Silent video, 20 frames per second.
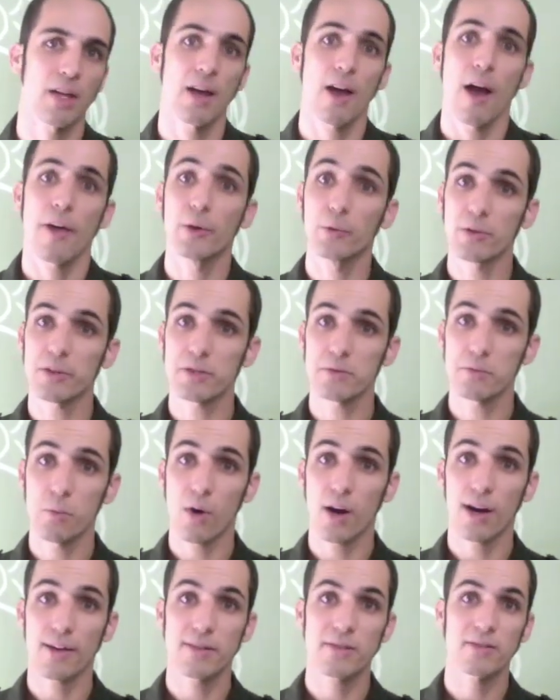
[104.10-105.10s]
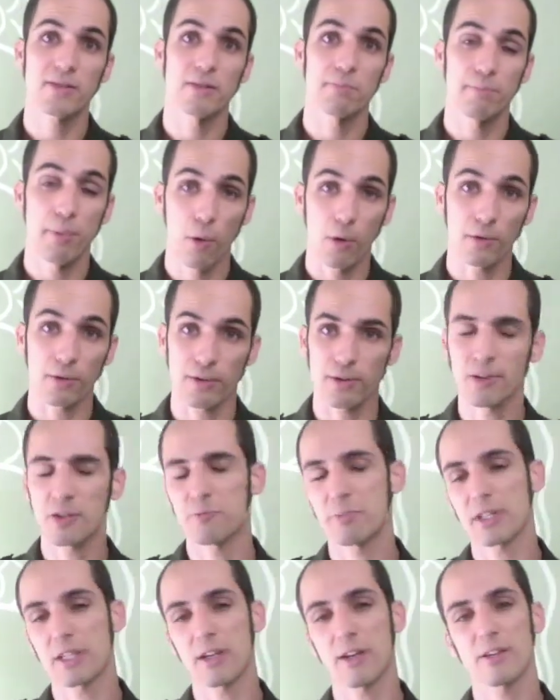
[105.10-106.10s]
And the reason why this is important is
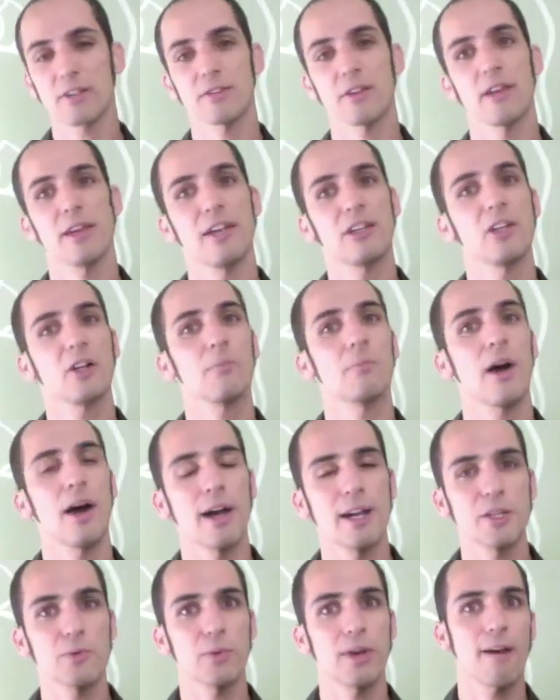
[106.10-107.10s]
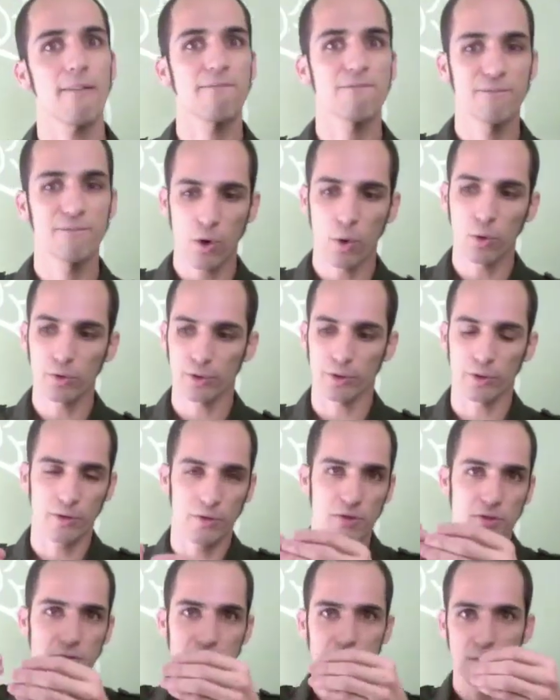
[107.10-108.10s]
because in our minds we have
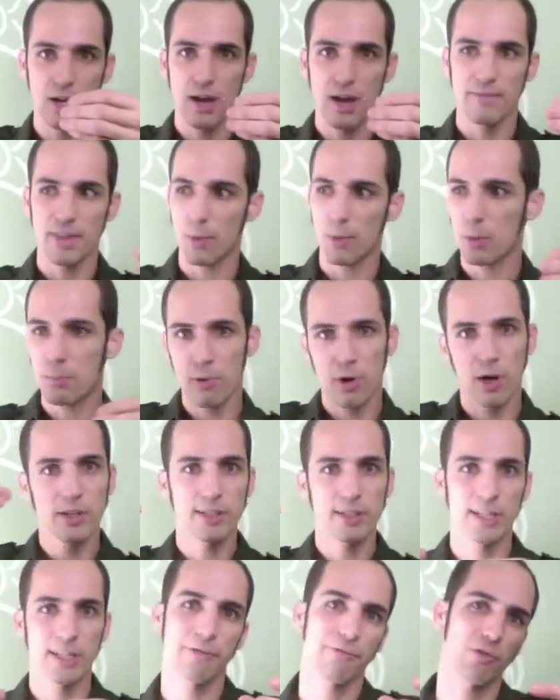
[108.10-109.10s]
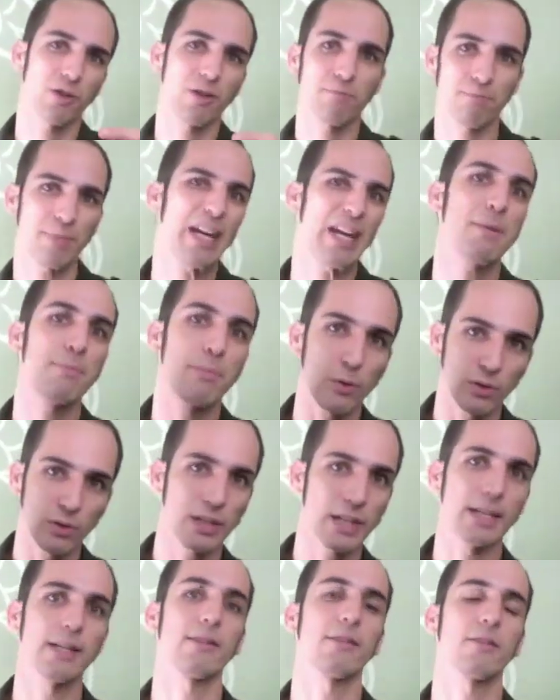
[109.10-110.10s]
folders that we put different people
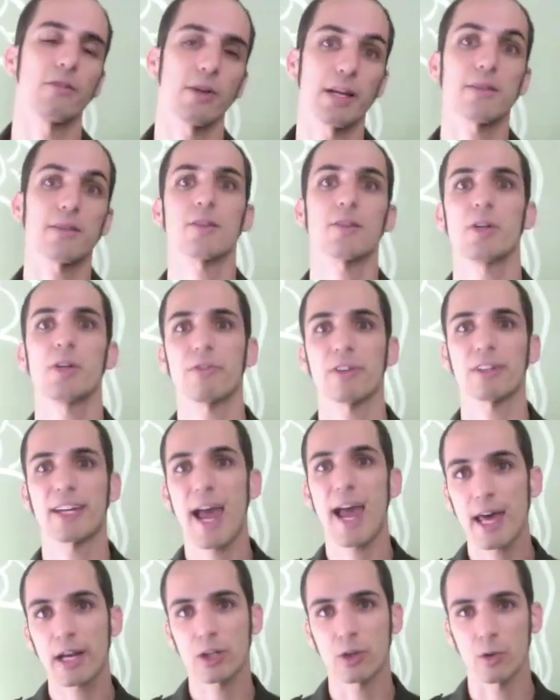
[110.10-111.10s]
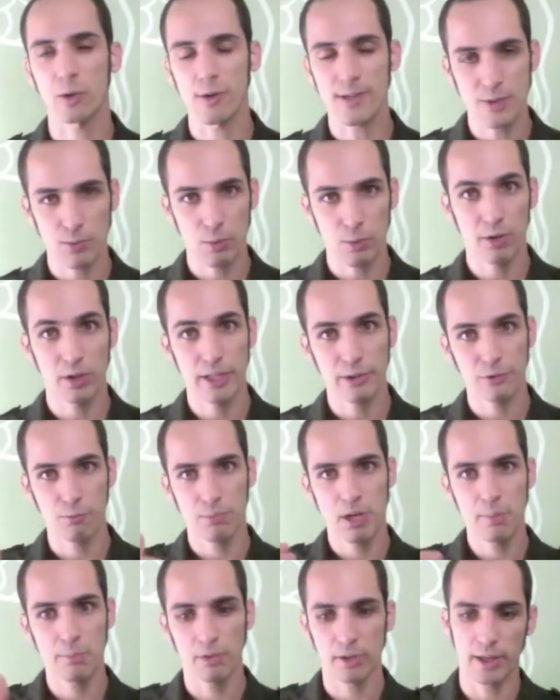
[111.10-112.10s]
in, right? So different categories we put different
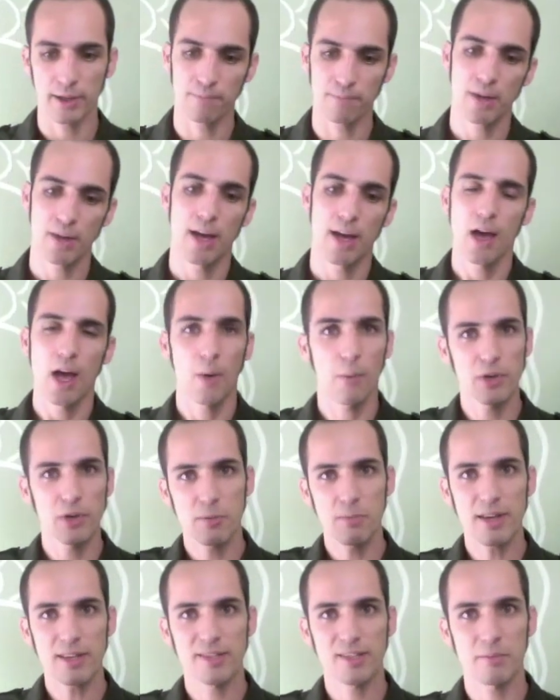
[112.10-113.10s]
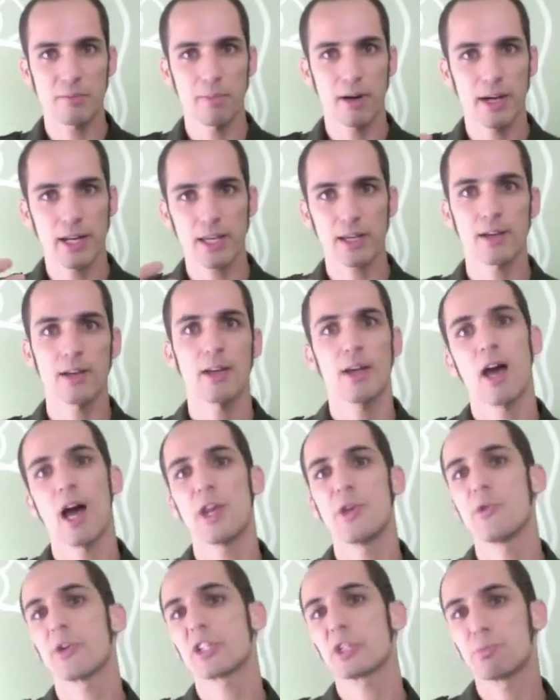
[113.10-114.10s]
people in. And when you meet somebody
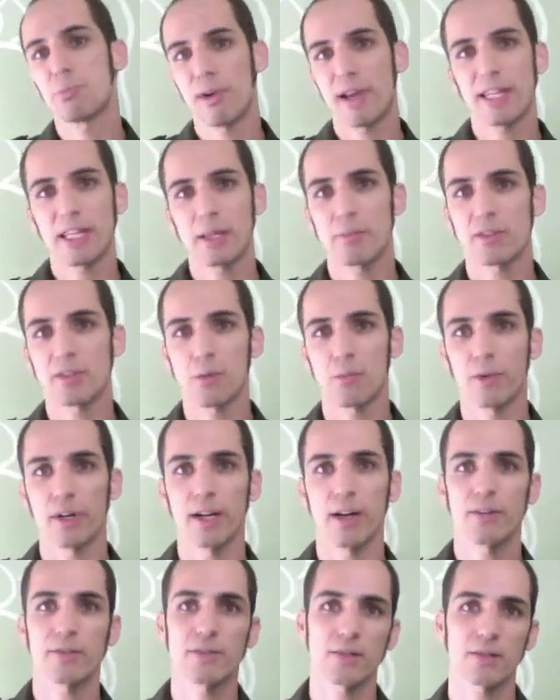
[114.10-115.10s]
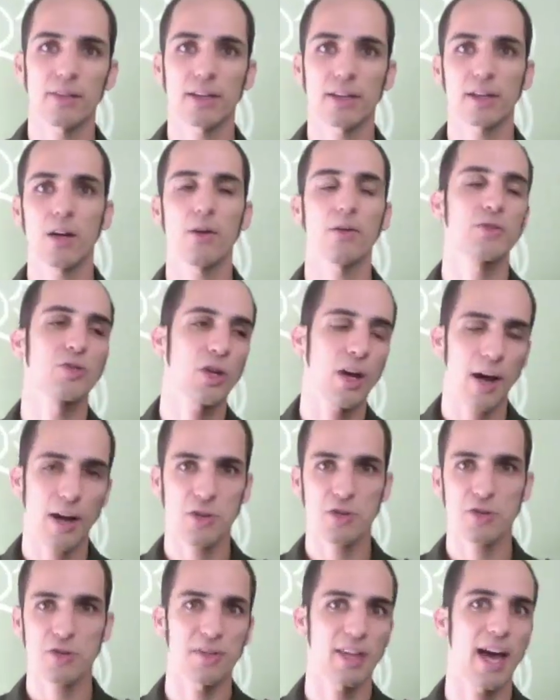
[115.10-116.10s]
and you explain them to someone else, it's like, oh,
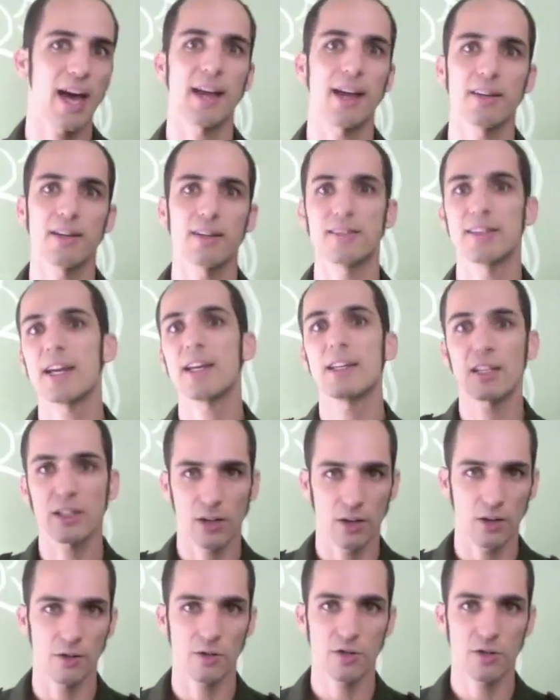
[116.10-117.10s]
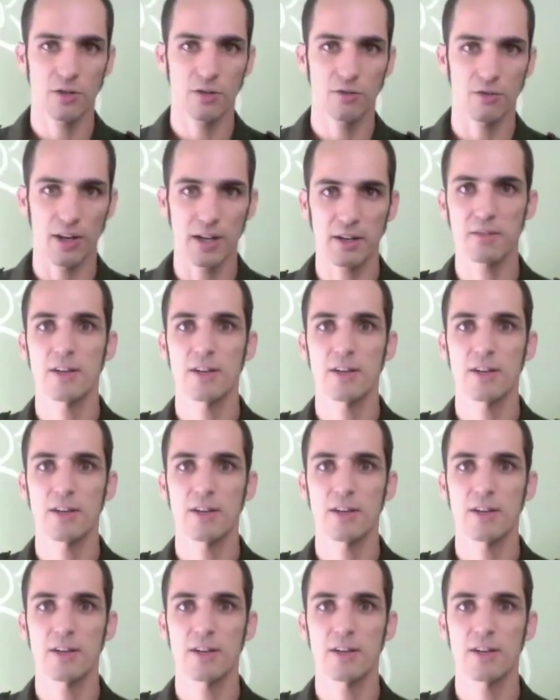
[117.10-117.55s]
Josh, that dating coach, right?